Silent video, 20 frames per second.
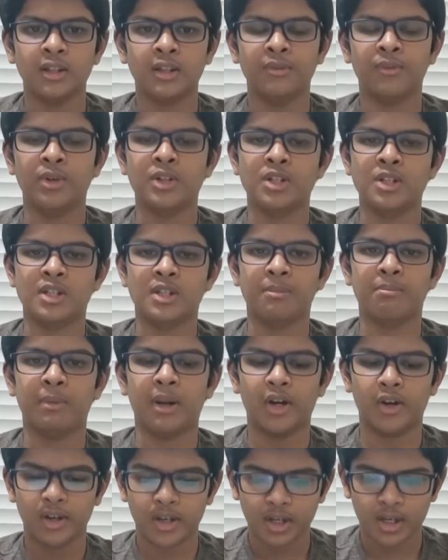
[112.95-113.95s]
which is the
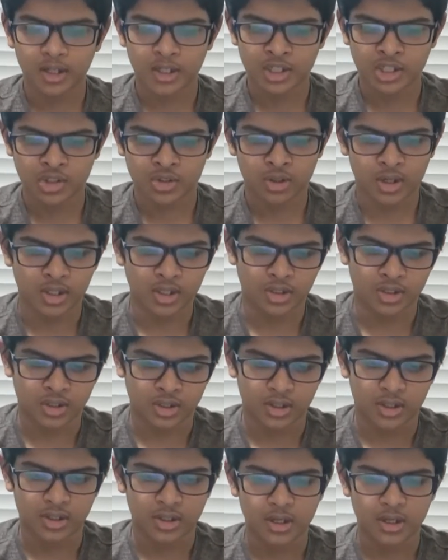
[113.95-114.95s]
Marianas Trench.